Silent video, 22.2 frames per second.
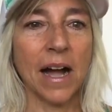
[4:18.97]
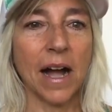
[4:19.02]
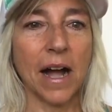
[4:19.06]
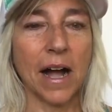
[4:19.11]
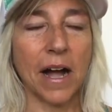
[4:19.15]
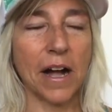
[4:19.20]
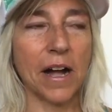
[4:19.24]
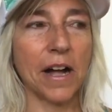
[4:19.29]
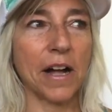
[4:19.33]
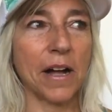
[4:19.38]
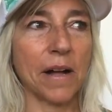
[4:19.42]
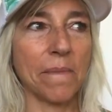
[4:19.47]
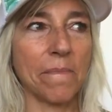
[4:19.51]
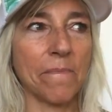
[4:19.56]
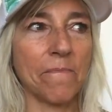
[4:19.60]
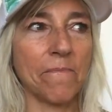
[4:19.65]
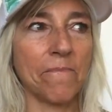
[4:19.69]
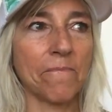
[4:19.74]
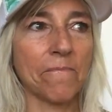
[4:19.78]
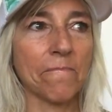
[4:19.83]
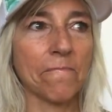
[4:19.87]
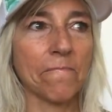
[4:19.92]

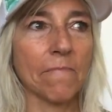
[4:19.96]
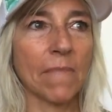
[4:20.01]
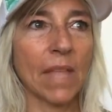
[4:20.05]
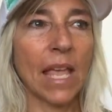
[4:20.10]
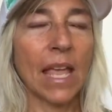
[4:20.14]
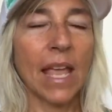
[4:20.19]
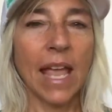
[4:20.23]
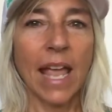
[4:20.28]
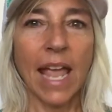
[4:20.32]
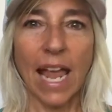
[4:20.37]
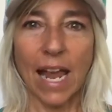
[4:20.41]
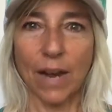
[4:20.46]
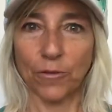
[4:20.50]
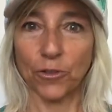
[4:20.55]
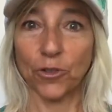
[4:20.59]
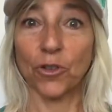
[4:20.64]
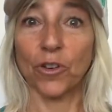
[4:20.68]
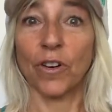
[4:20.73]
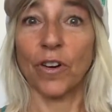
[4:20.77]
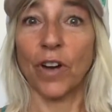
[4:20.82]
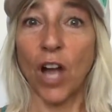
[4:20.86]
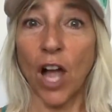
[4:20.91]

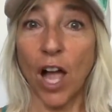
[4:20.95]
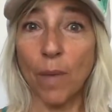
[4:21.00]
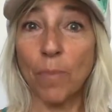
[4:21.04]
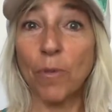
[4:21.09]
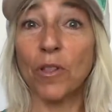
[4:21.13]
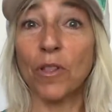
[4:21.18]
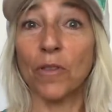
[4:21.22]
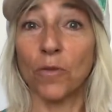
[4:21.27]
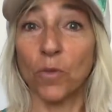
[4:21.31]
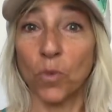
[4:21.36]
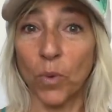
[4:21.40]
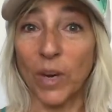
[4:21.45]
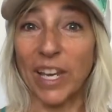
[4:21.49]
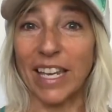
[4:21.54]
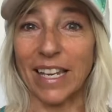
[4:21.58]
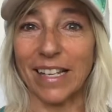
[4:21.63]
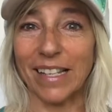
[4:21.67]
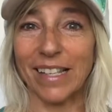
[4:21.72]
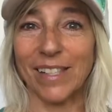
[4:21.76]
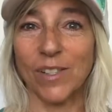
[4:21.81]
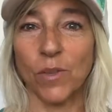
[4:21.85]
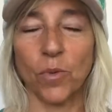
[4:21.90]
after a couple of
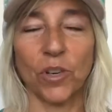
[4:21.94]
weeks,